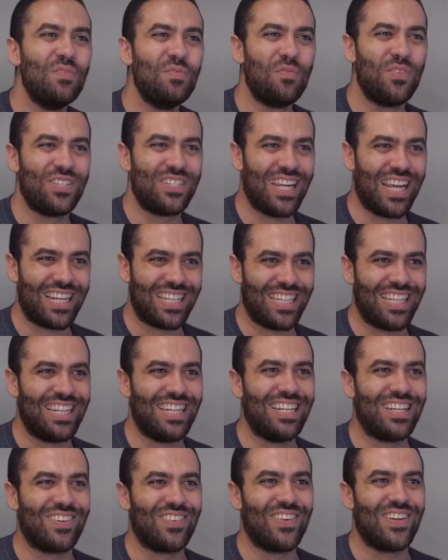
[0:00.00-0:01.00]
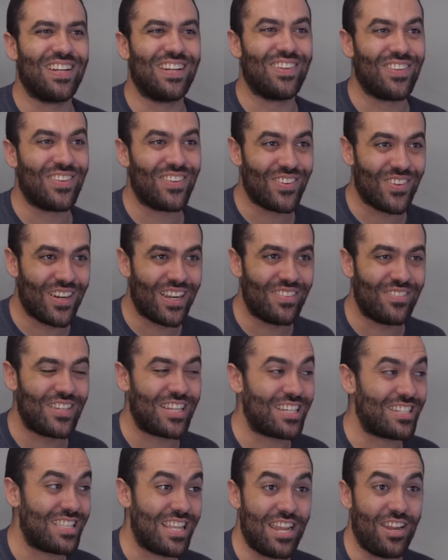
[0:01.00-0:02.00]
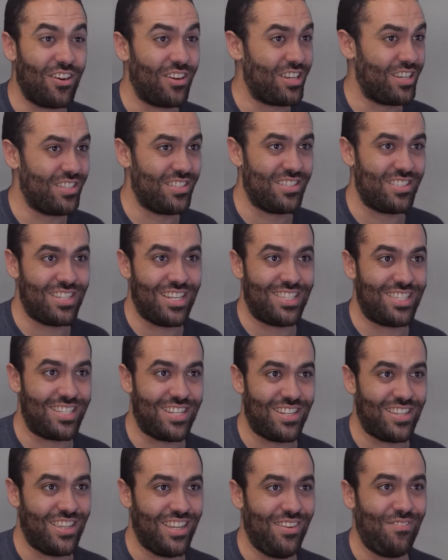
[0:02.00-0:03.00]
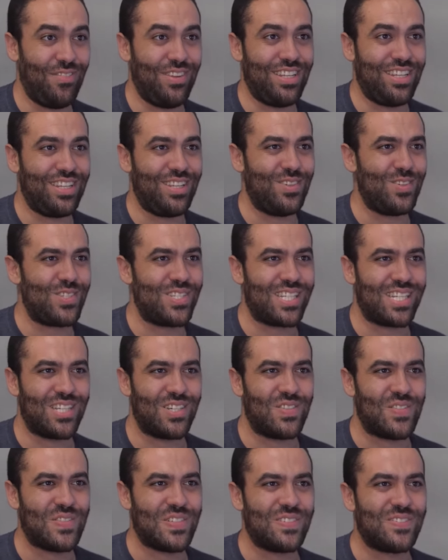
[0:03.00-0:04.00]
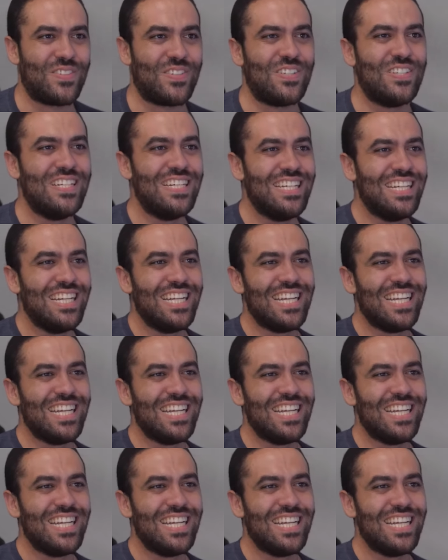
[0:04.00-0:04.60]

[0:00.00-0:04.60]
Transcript: protected according to Illinois because they are consistently being used to kill people.